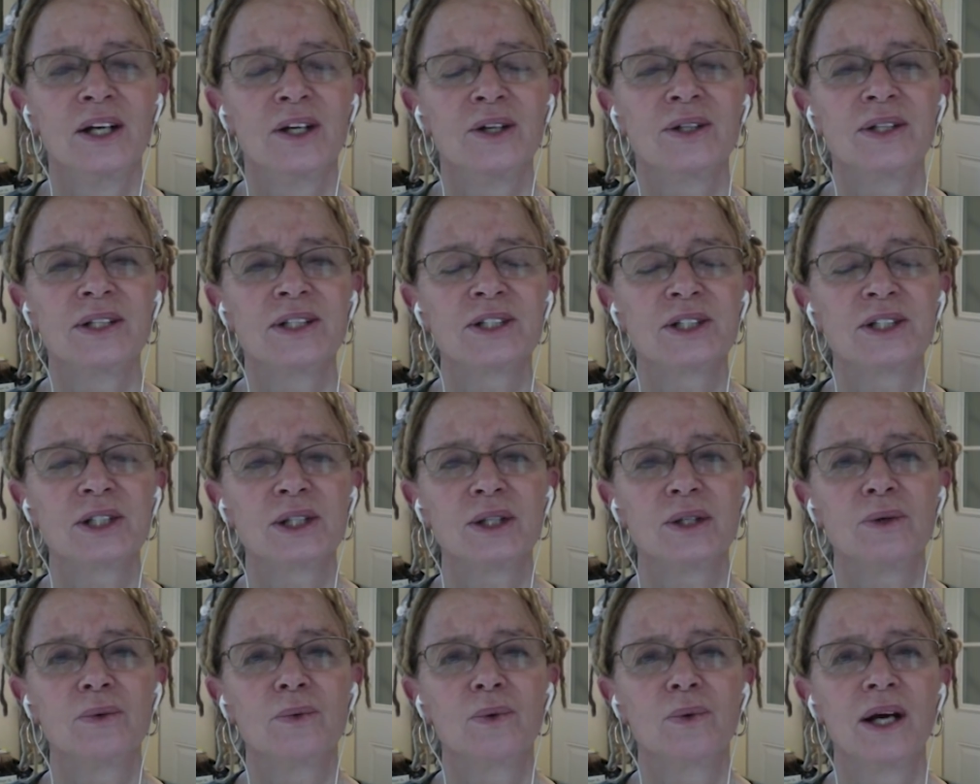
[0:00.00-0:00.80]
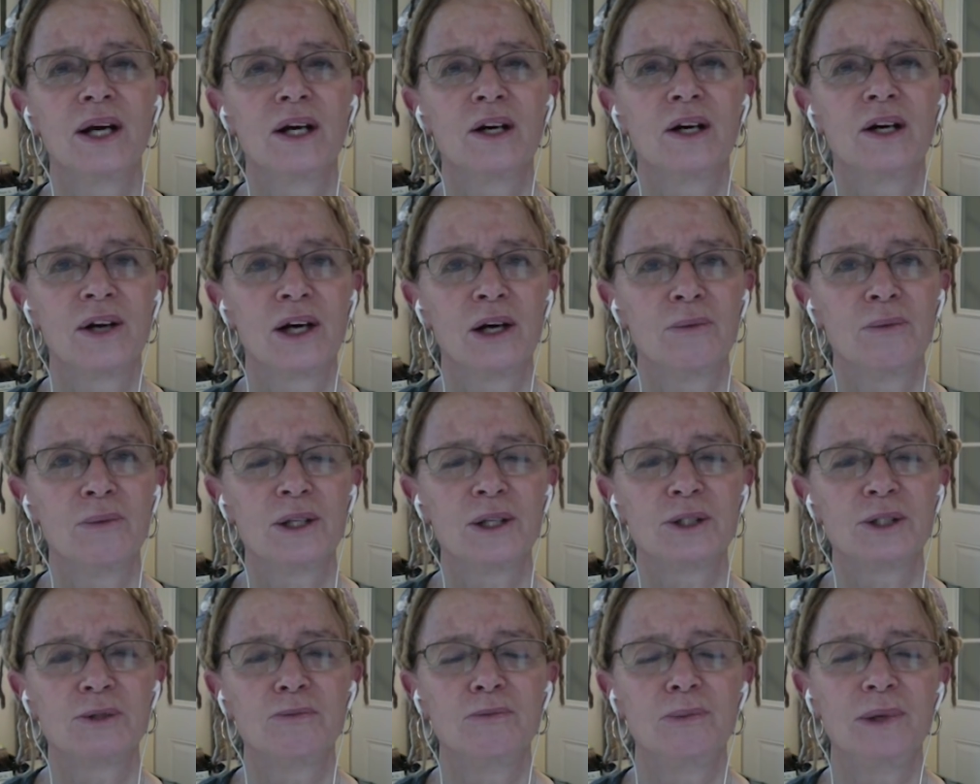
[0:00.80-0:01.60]
you're just so aware of how
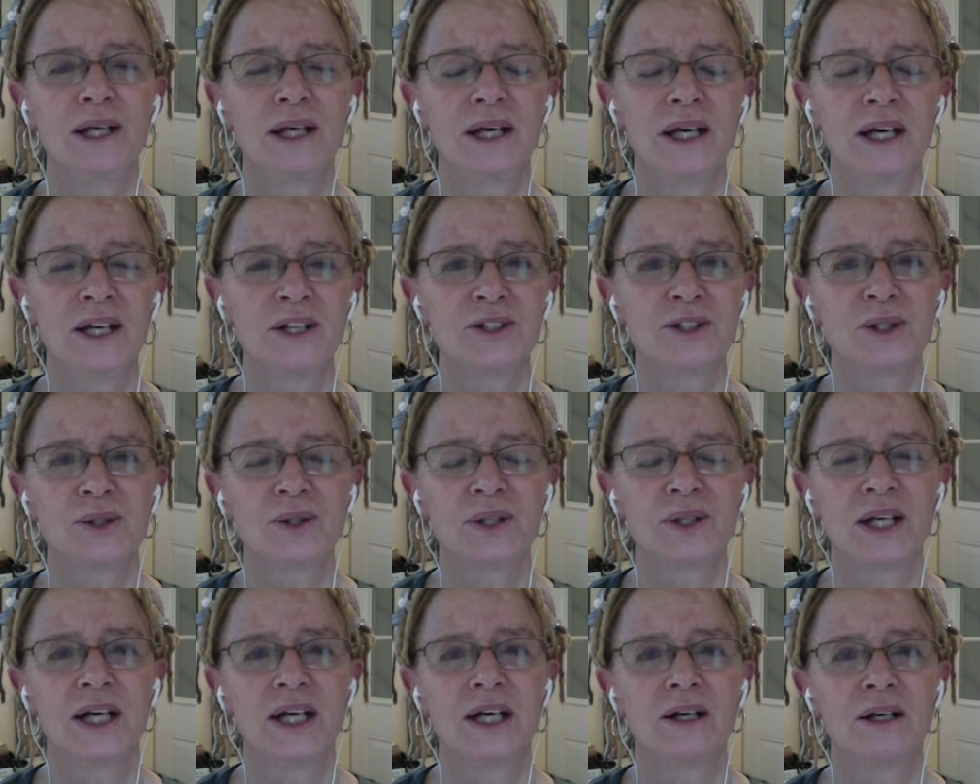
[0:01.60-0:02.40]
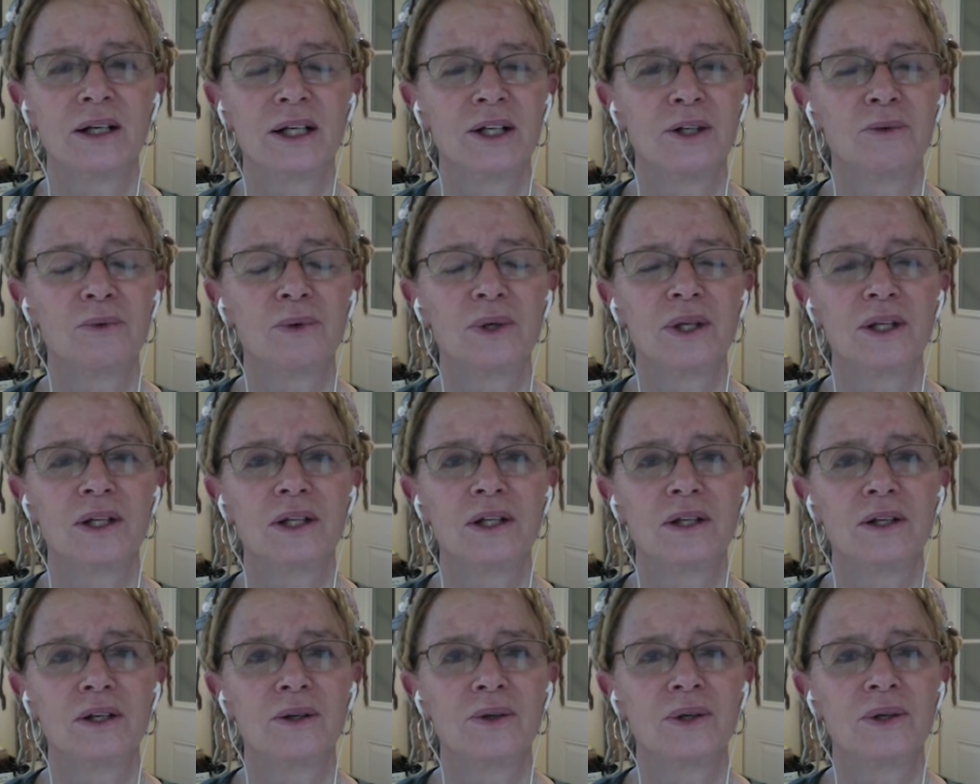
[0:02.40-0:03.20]
much BS you're carrying
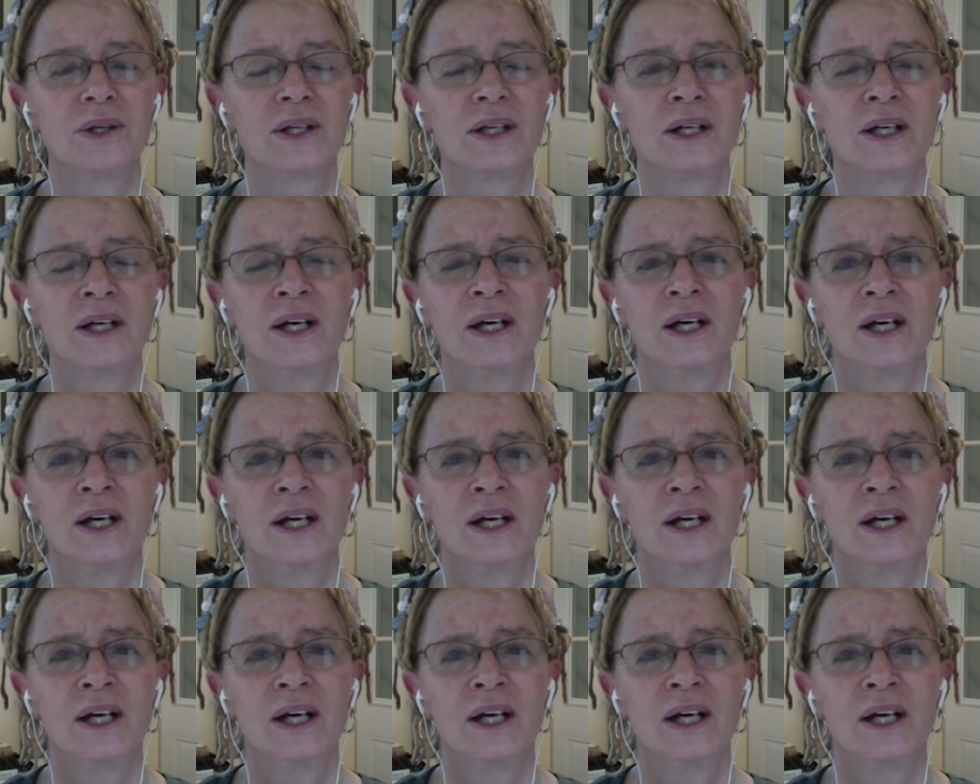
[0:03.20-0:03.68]
with you, and